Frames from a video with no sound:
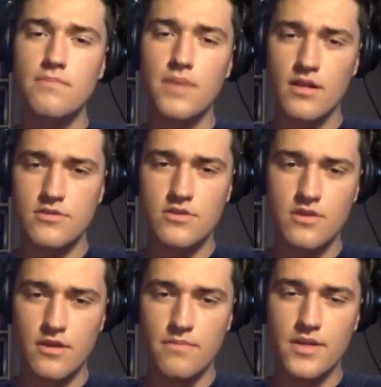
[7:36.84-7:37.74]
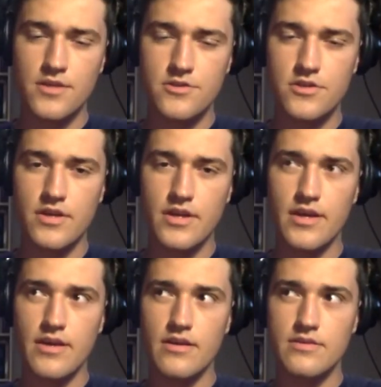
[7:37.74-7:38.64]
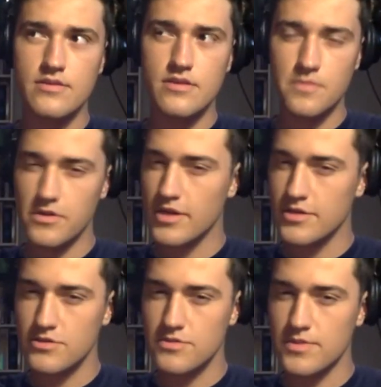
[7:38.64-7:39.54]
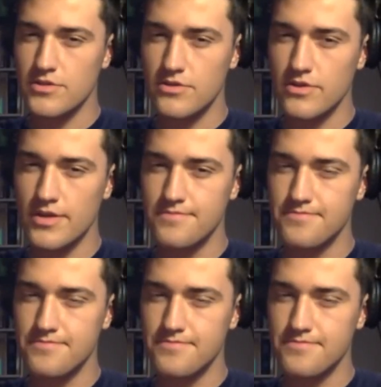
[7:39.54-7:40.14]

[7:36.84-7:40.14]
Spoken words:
poli-sci major and a communications major, right?